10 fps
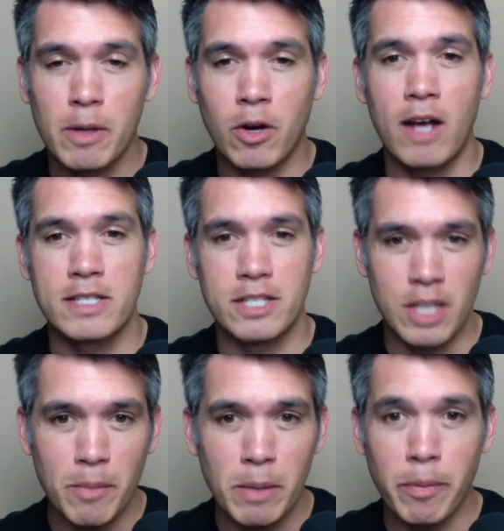across
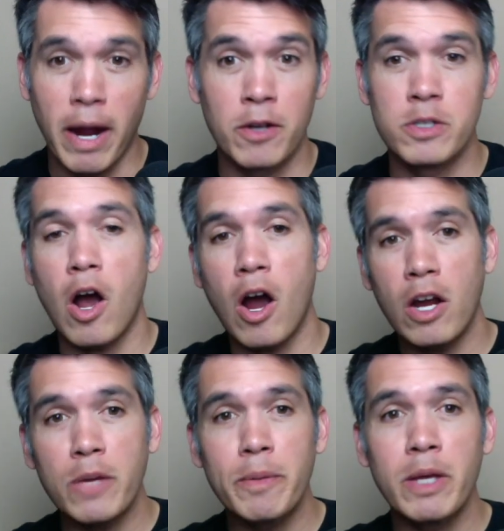Jimmy Brown, who is
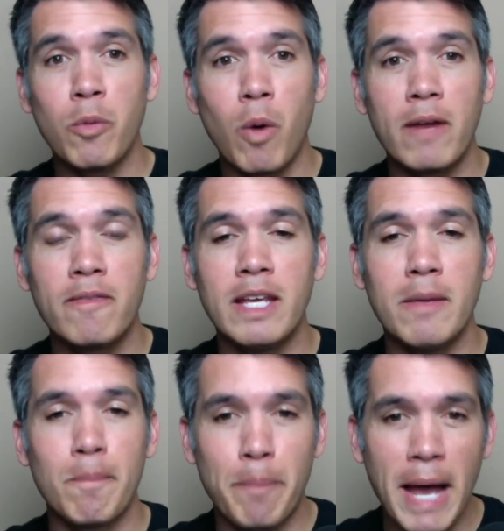arguably one of the
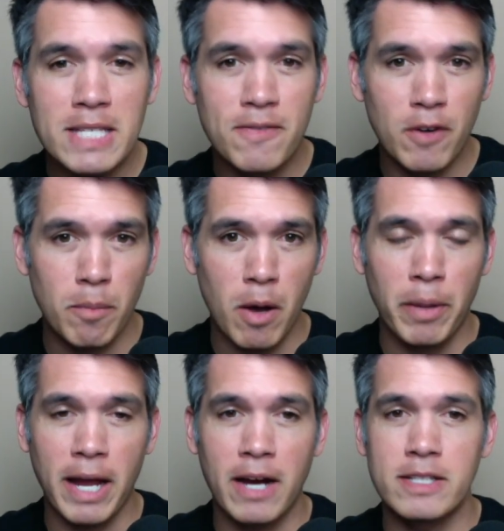best football
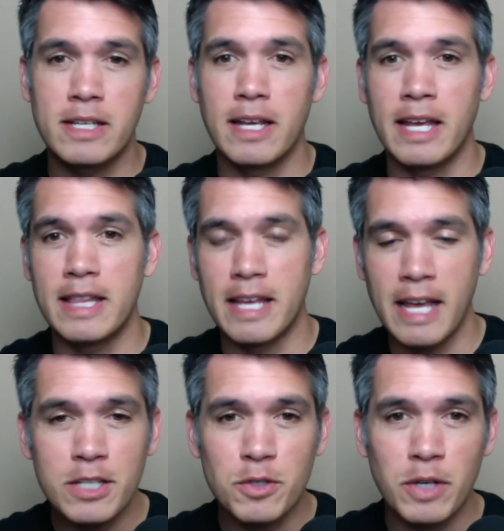players in the
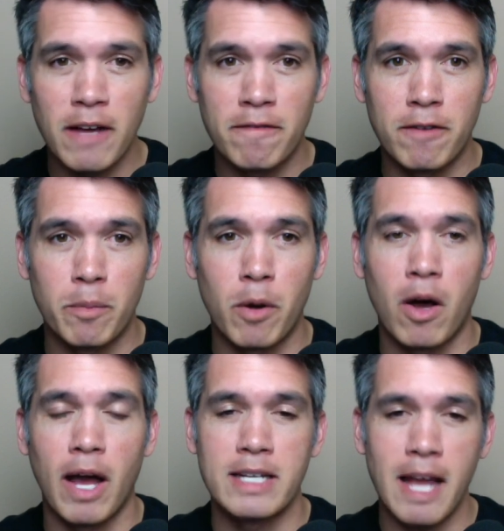history of
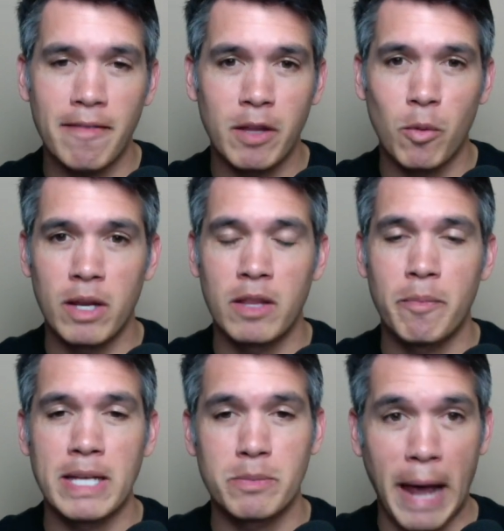football and definitely one of the
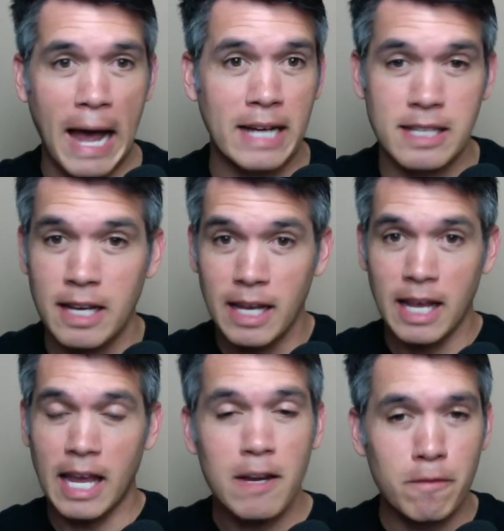best backs
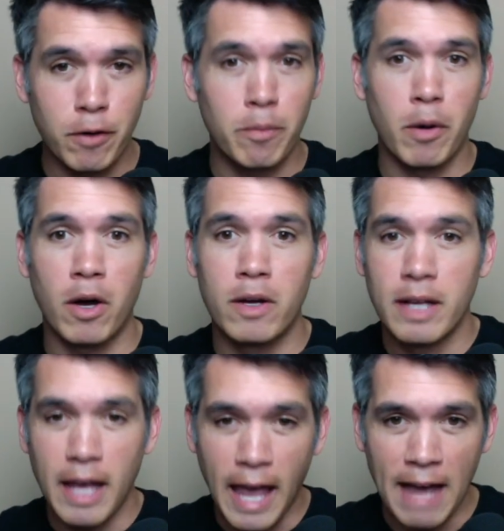in football
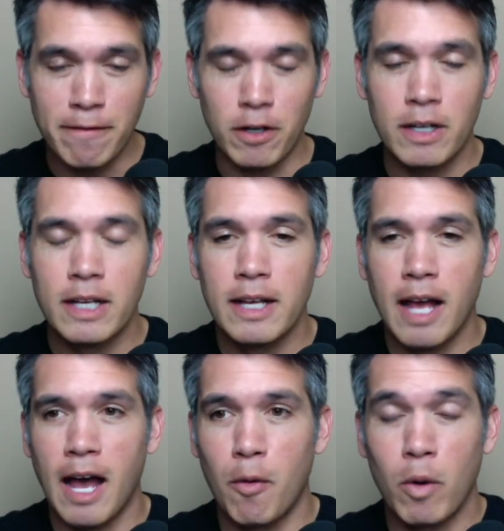ever.
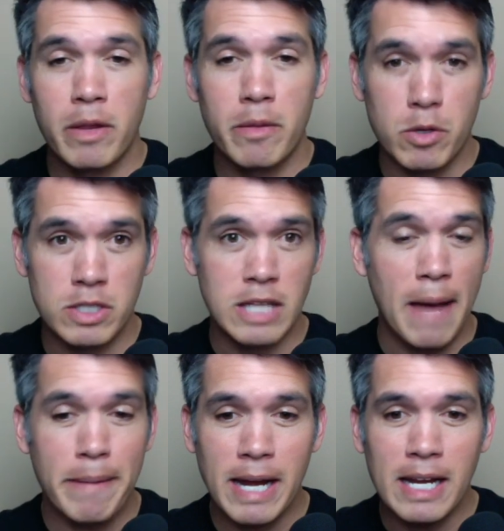Uh, one of the most
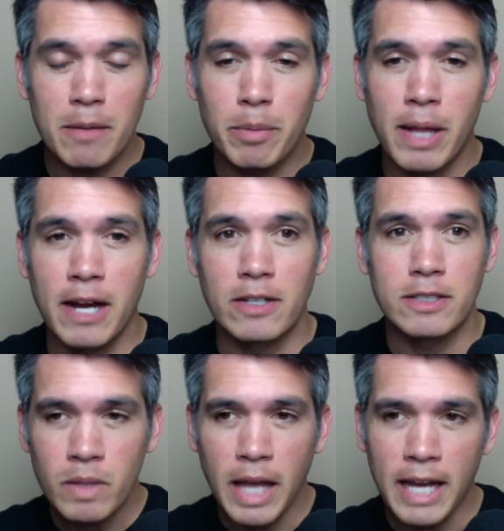dominating
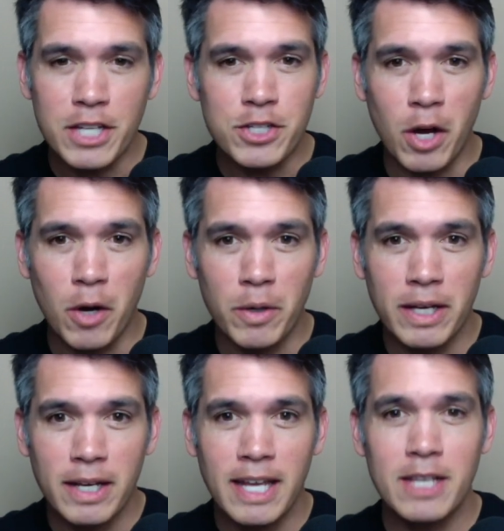players. And he showed
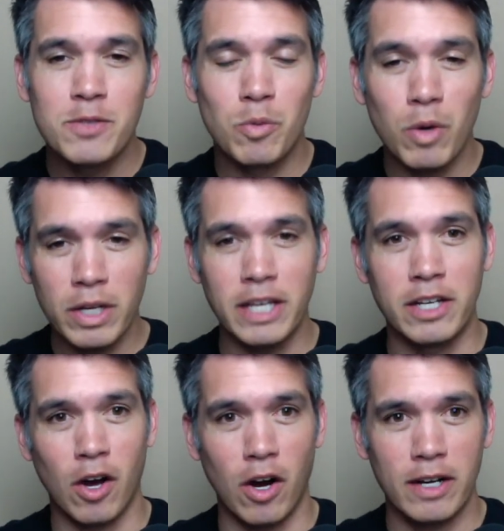his rookie
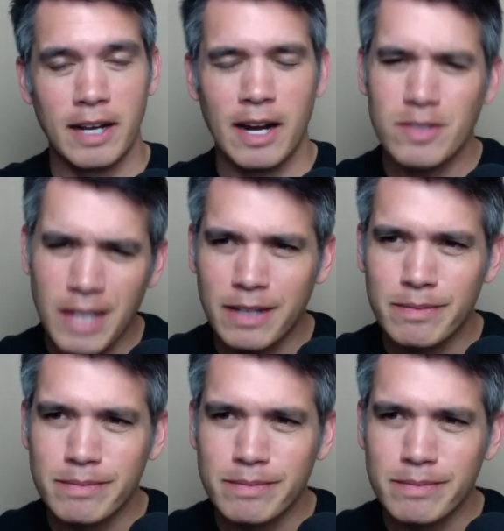card. And I was like,